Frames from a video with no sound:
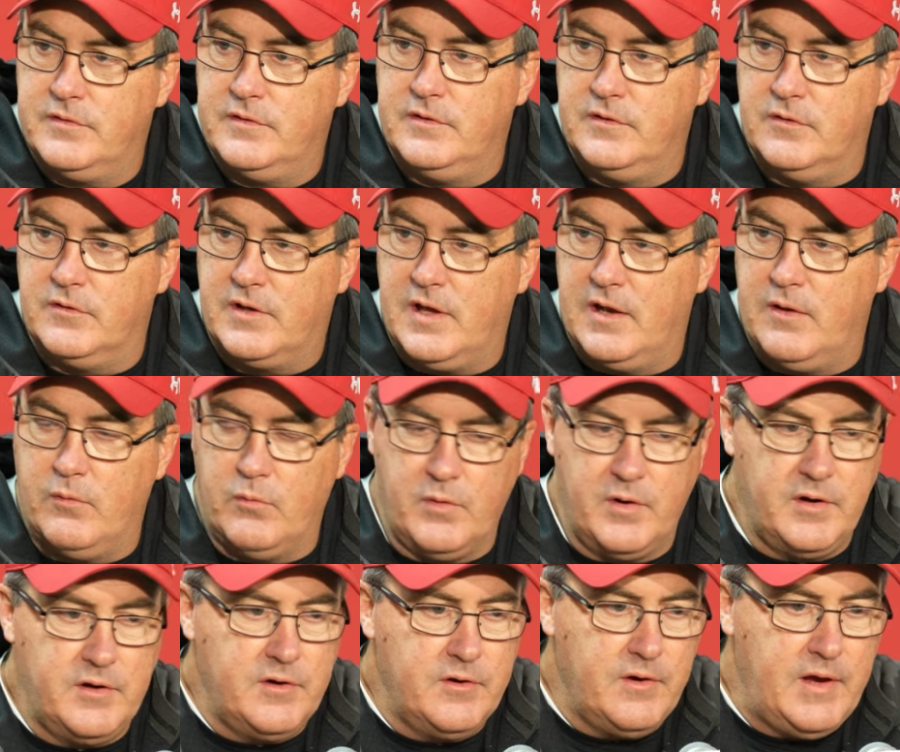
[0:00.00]
You know, kind of
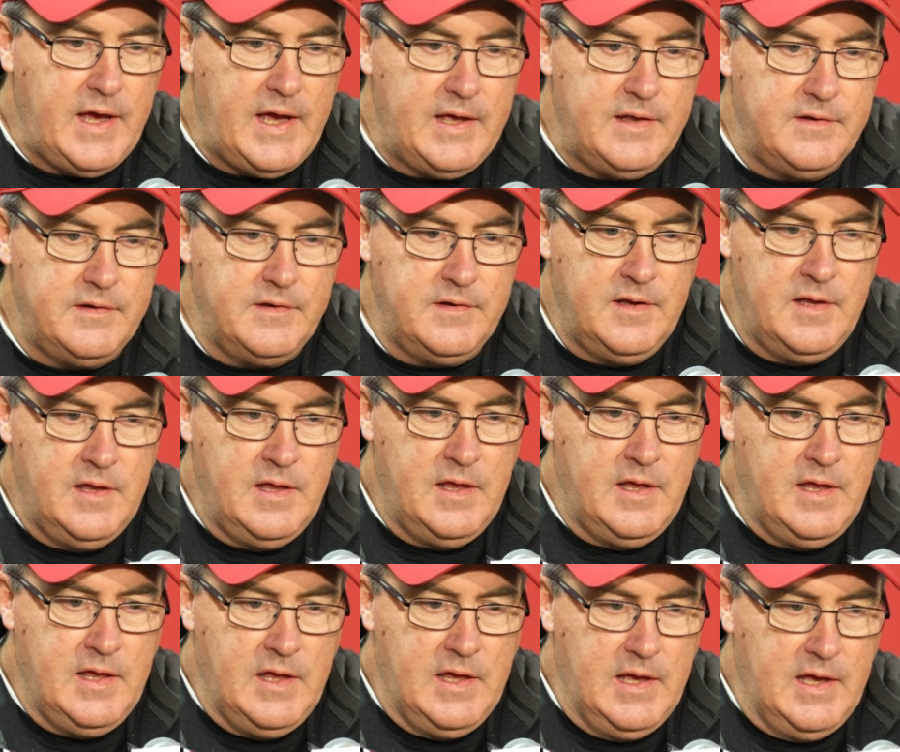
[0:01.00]
where you're at. And
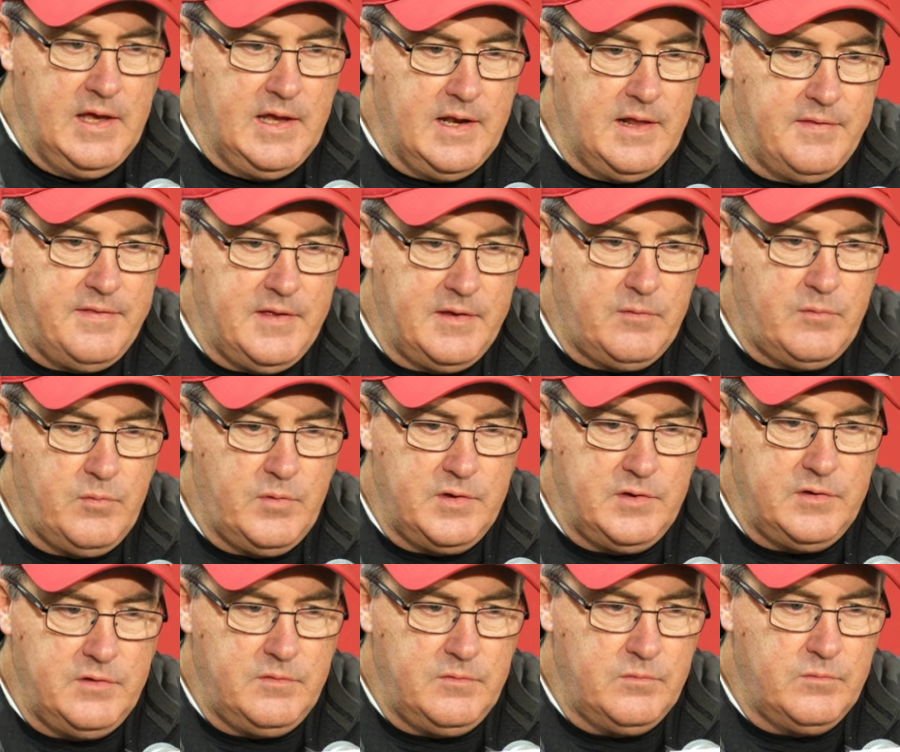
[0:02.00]
I think
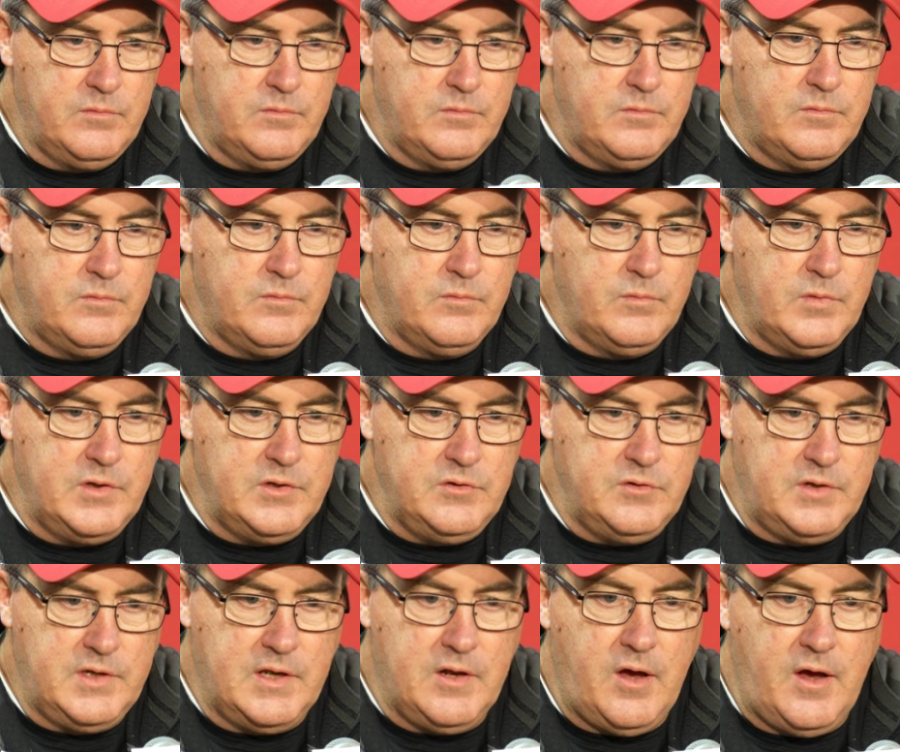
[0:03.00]
when
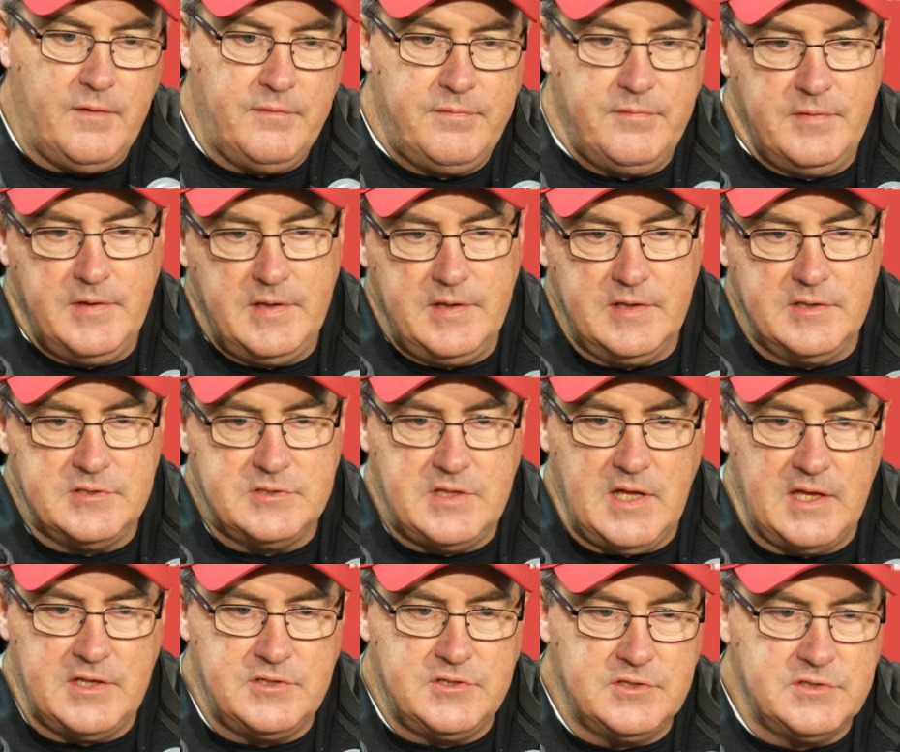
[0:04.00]
you get off of it, and it's
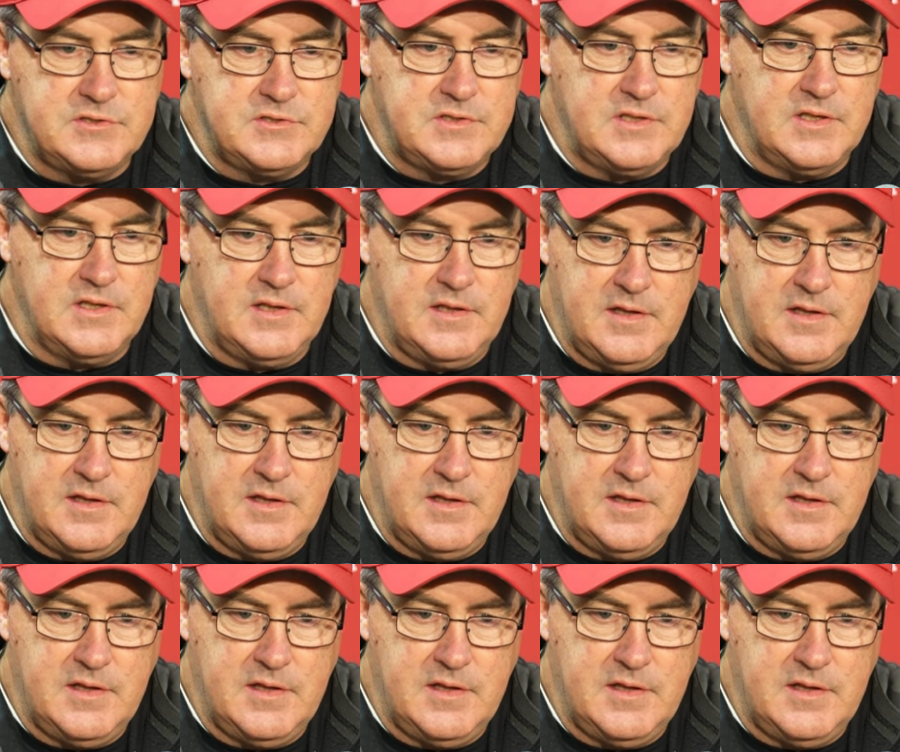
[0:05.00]
not just